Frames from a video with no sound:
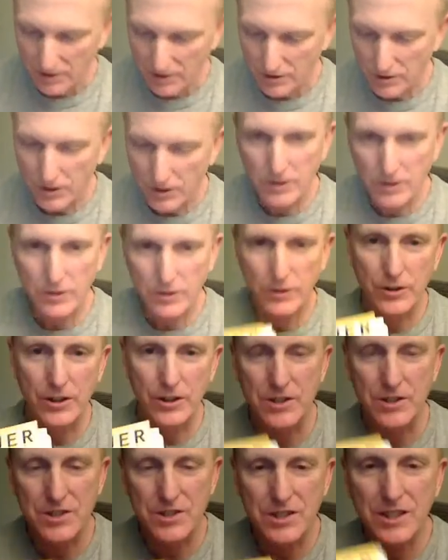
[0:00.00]
Conquer the
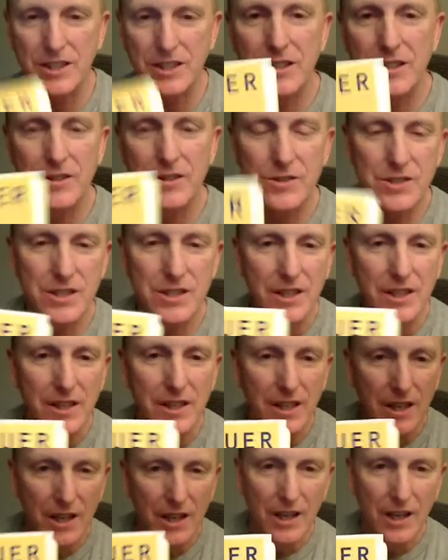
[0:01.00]
Casinos.
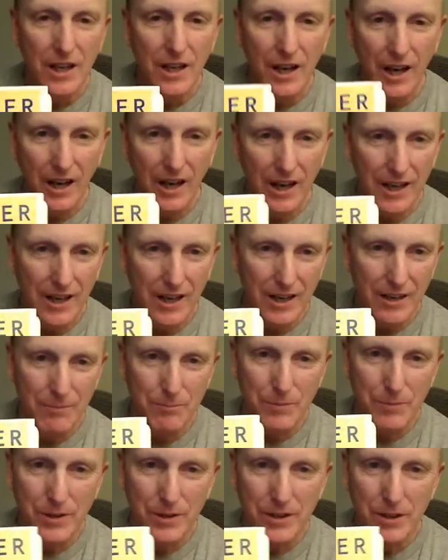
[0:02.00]

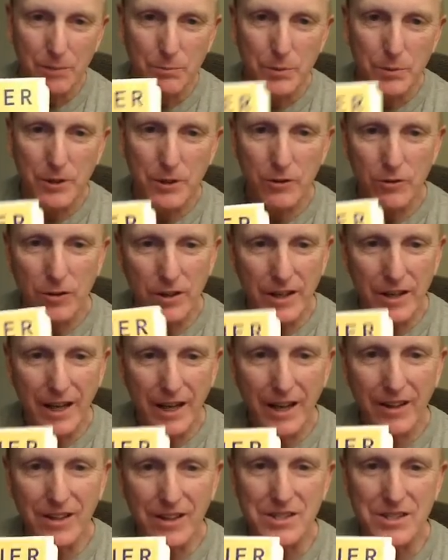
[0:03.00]
Computer
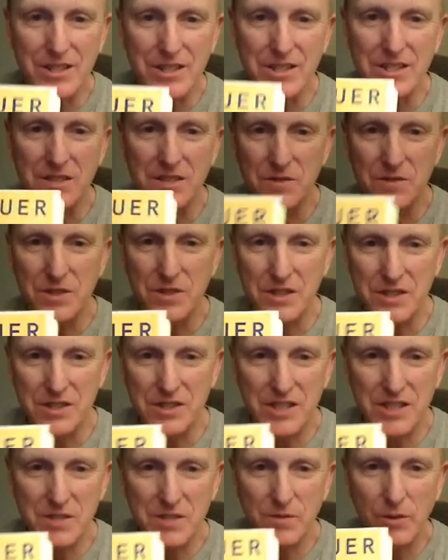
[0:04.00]
analysis of
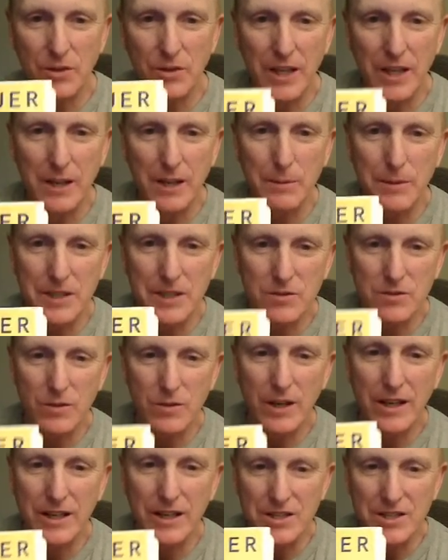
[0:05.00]
successful gaming
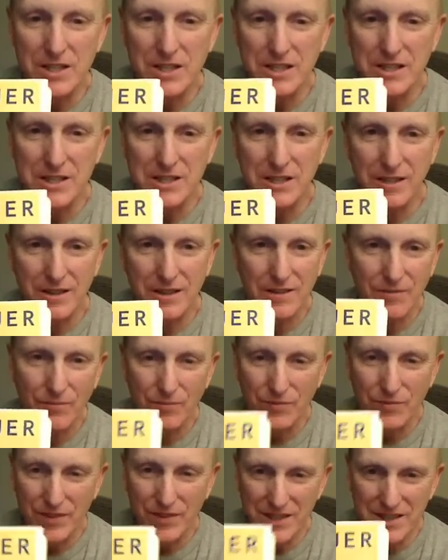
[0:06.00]
strategies.
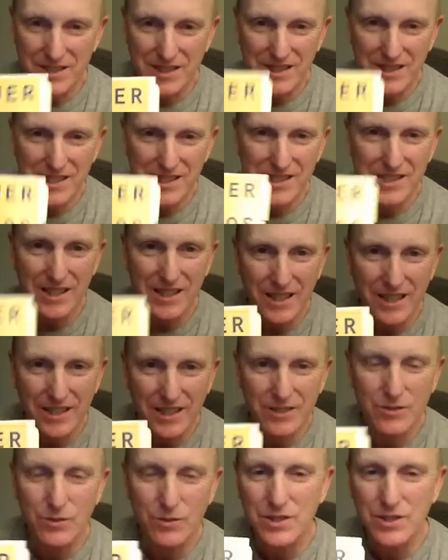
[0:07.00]
This is
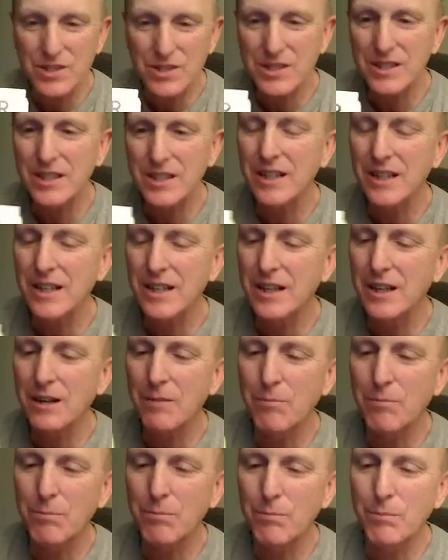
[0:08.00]

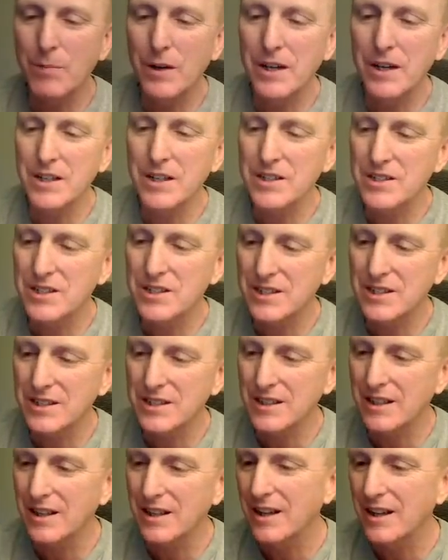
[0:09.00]
interesting, but
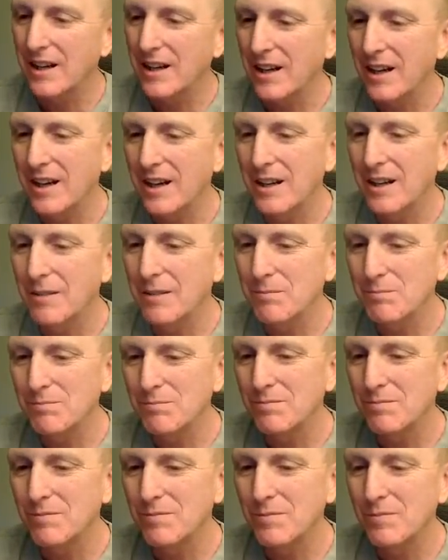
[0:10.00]

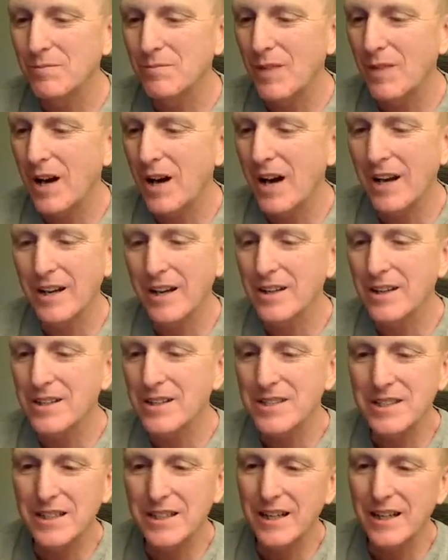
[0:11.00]
I gotta
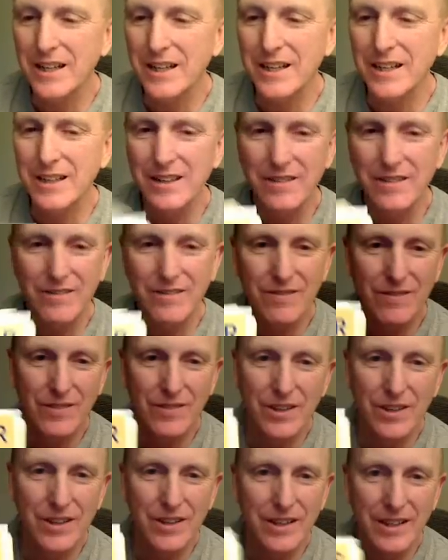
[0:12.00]
say I didn't
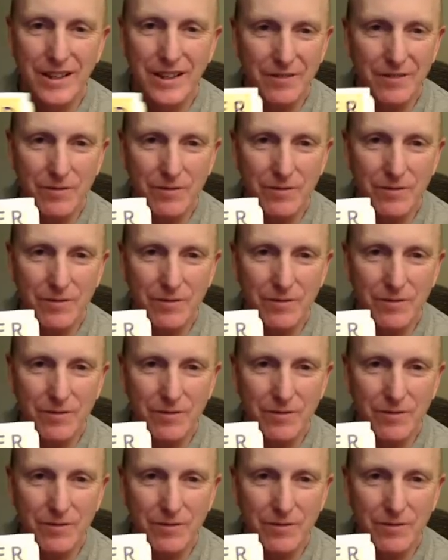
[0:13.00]
really